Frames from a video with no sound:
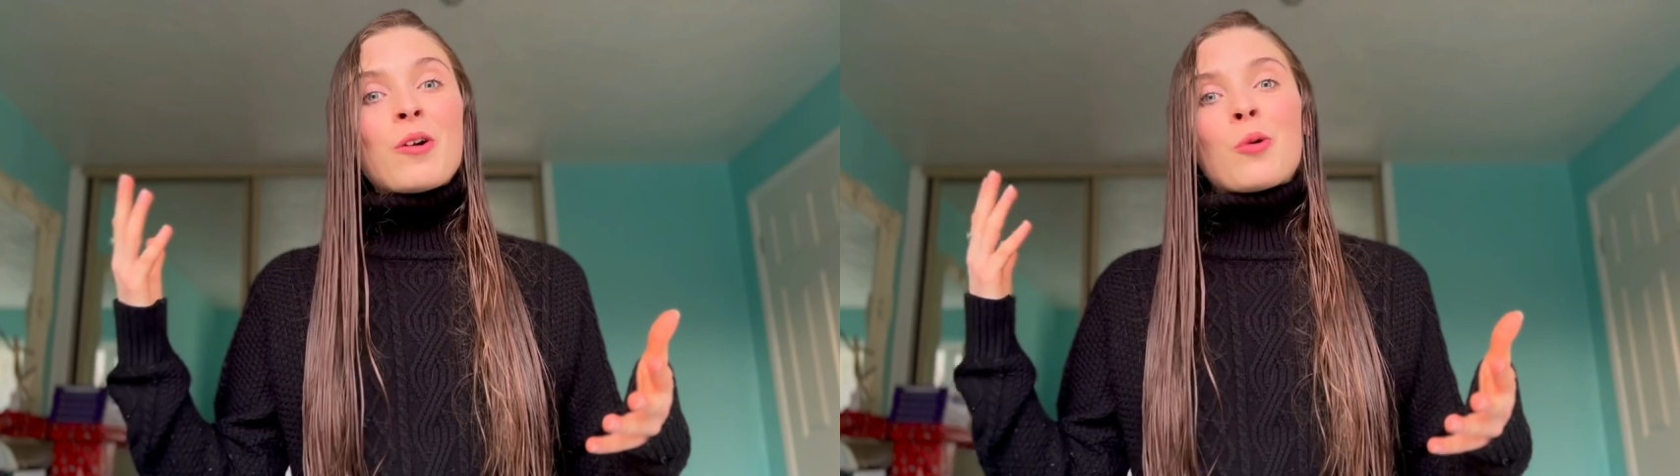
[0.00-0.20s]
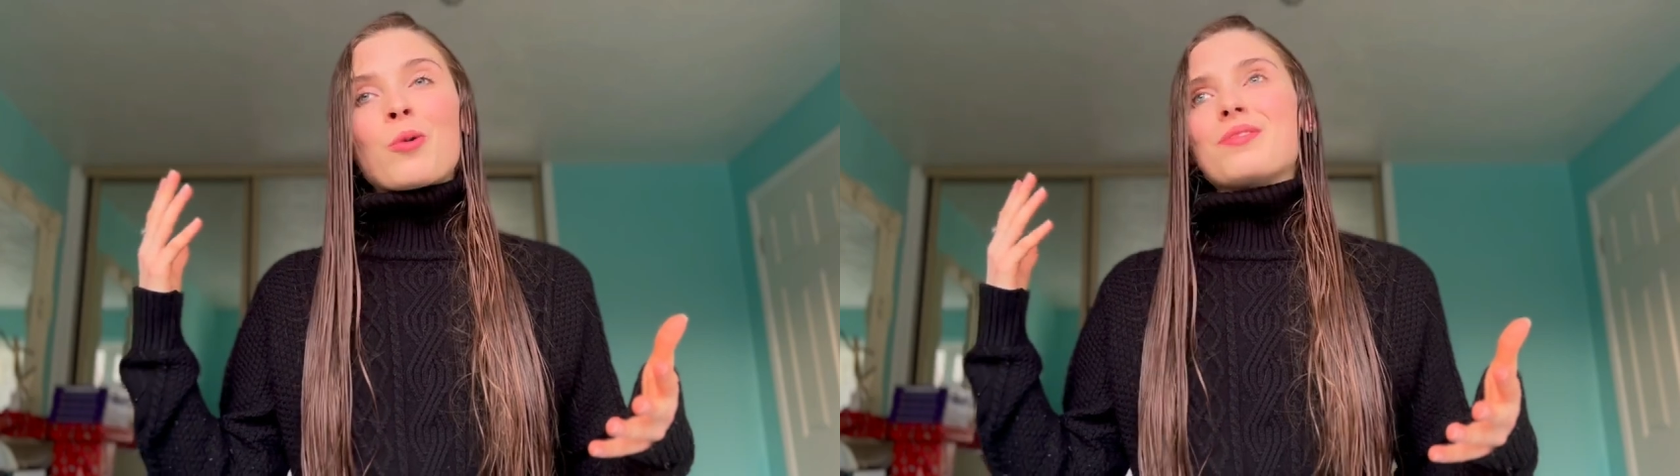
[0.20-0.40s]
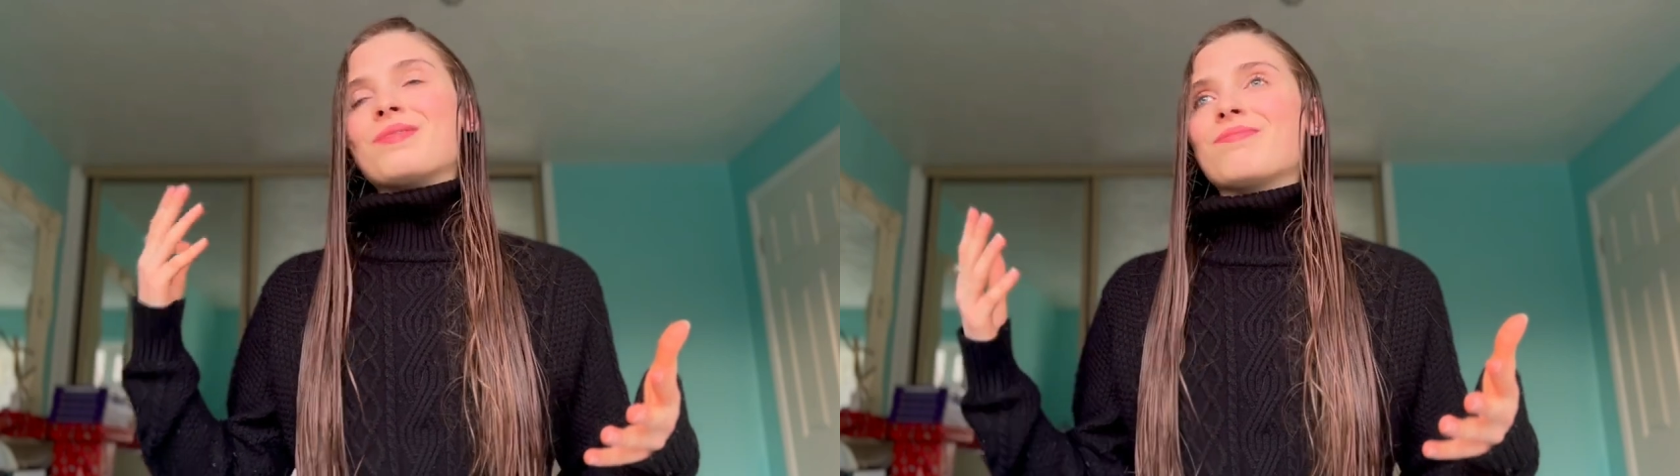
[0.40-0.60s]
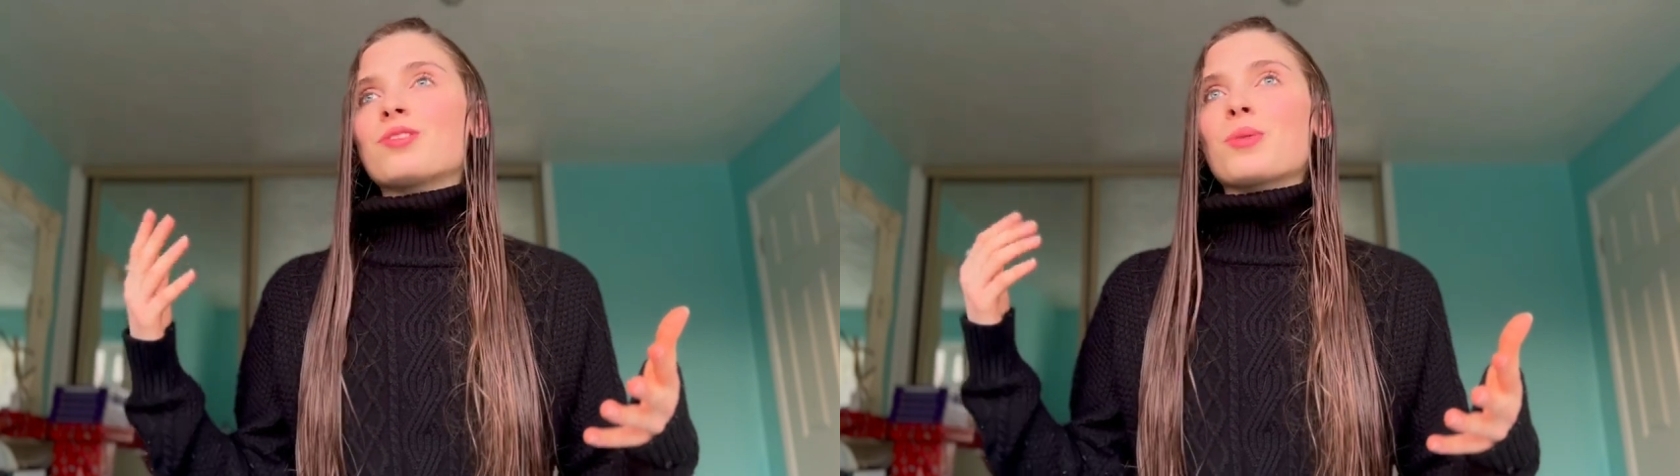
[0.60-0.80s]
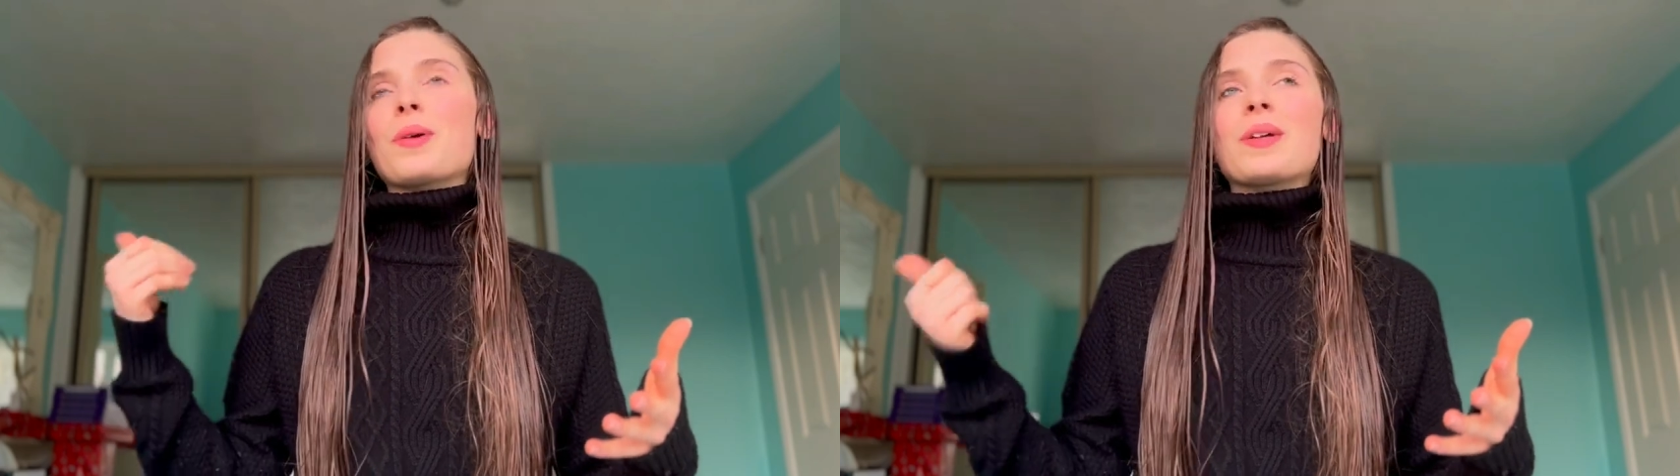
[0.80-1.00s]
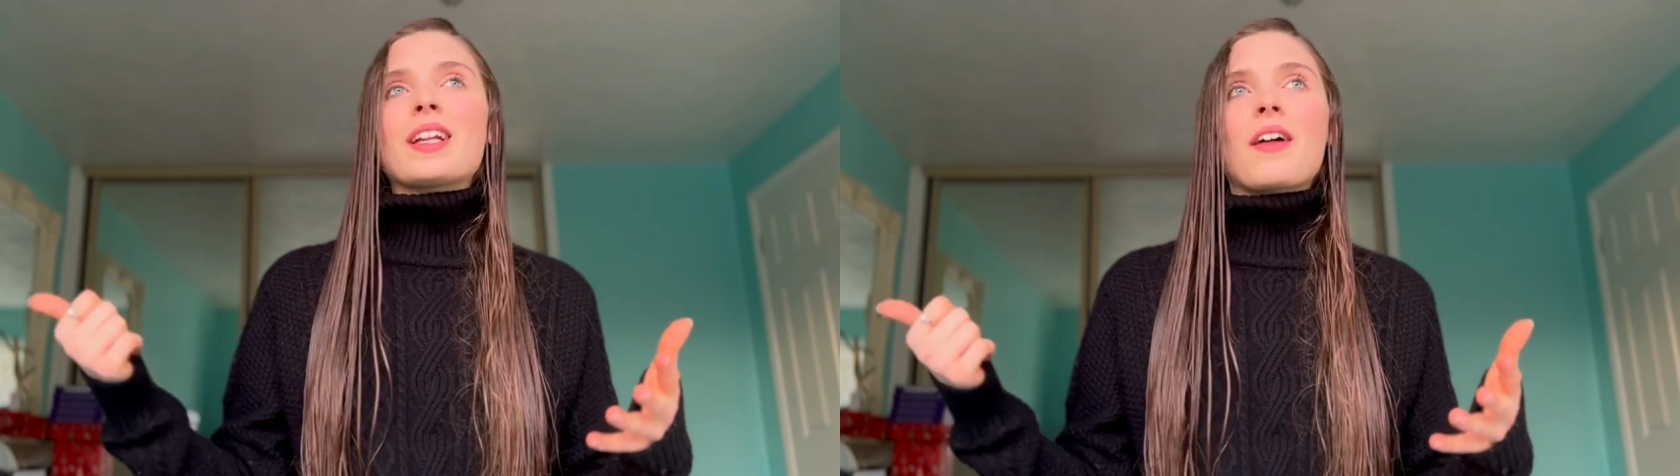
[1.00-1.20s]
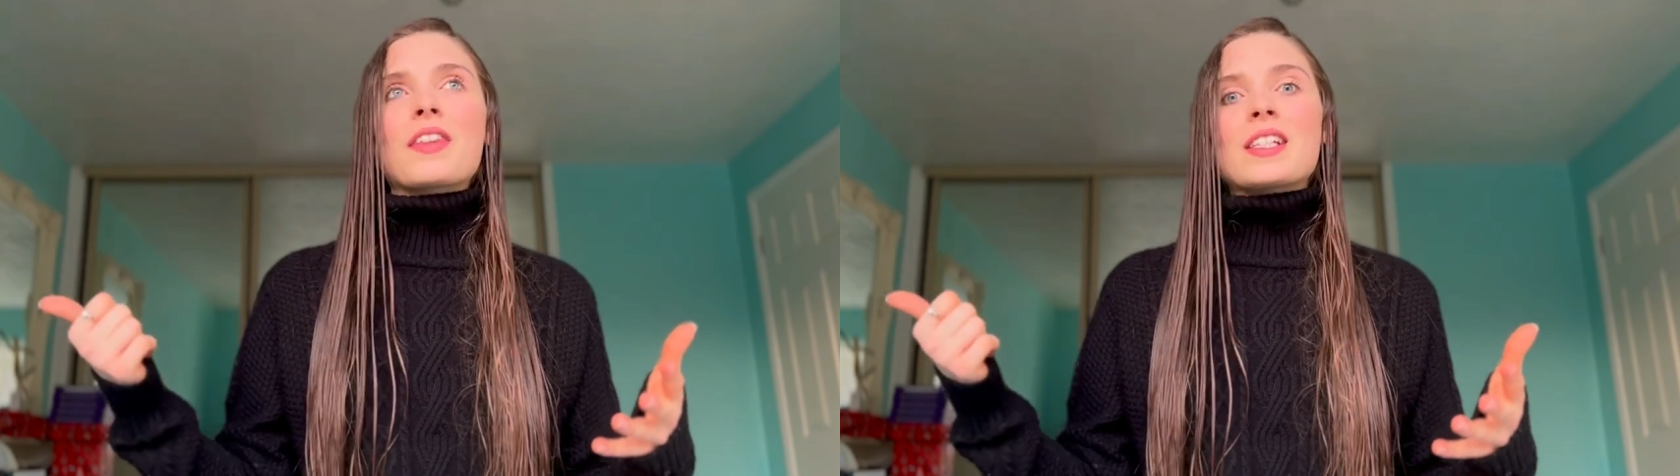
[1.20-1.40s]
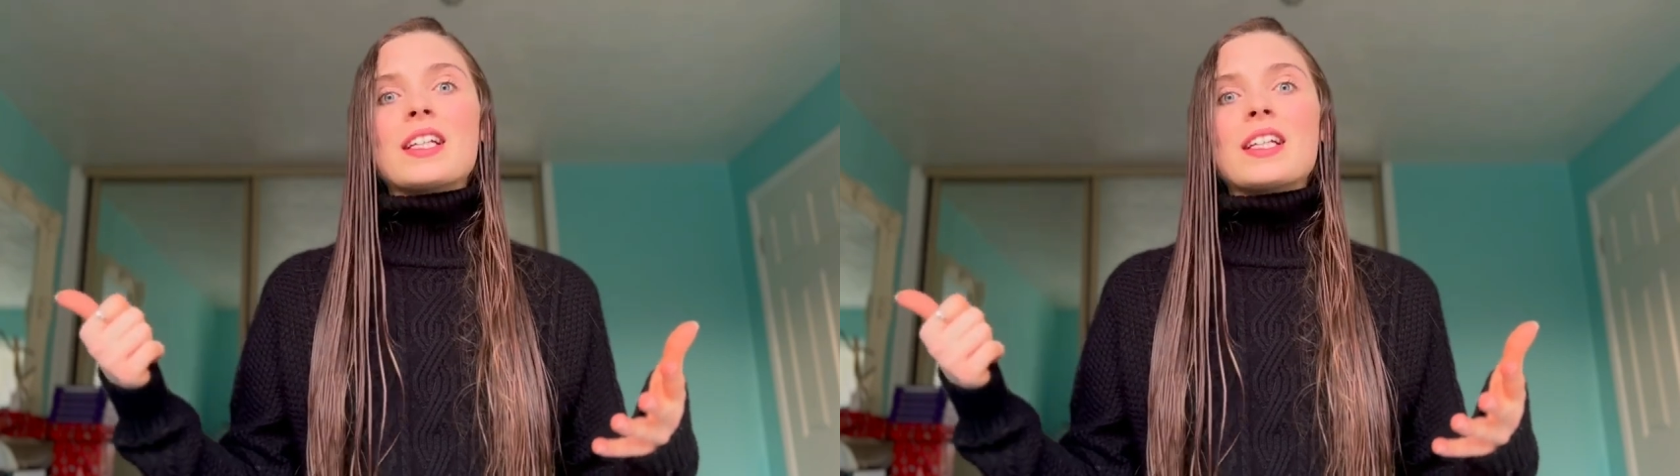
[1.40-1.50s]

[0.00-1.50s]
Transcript: or do I really like this